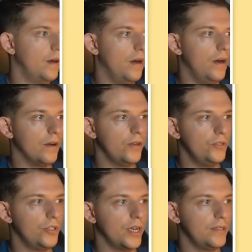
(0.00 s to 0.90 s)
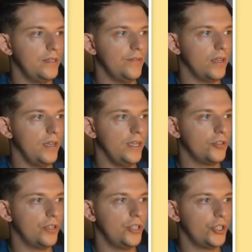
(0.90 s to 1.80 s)
Could you check and see if the link
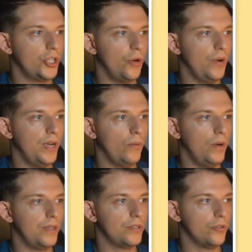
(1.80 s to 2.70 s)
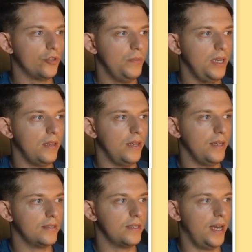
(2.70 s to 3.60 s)
tree is showing with social media
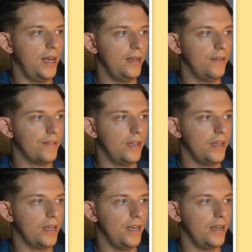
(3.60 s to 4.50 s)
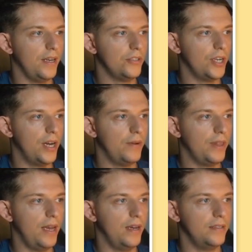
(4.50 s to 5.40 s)
links and if clicking chat with
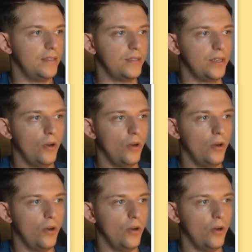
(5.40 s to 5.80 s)
AI assistant